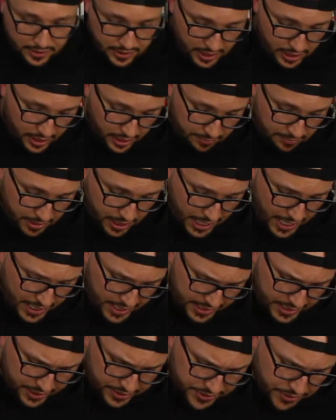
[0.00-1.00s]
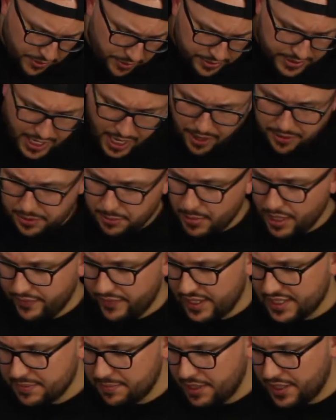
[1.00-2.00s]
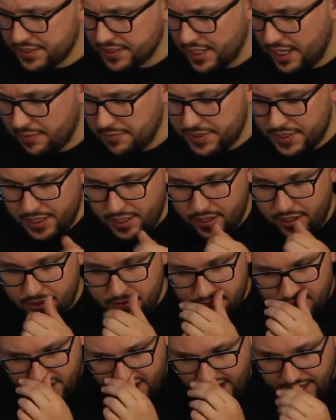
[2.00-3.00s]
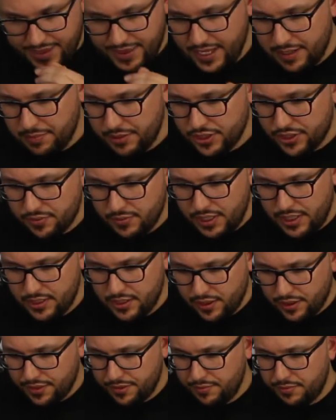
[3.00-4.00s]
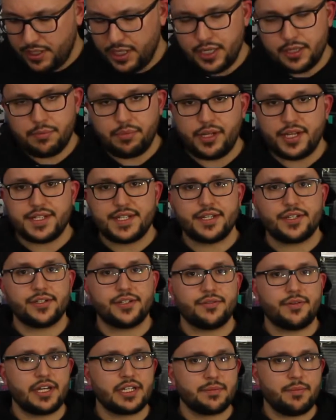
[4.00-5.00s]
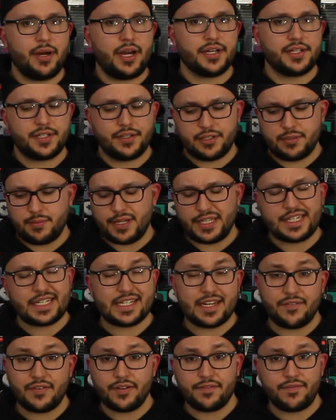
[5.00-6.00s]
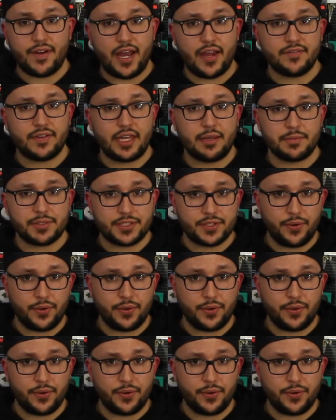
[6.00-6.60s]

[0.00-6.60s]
I didn't get a total count on the amount of Xbox games here. I think between the 3 PlayStation 2 Xbox, there's about 75 games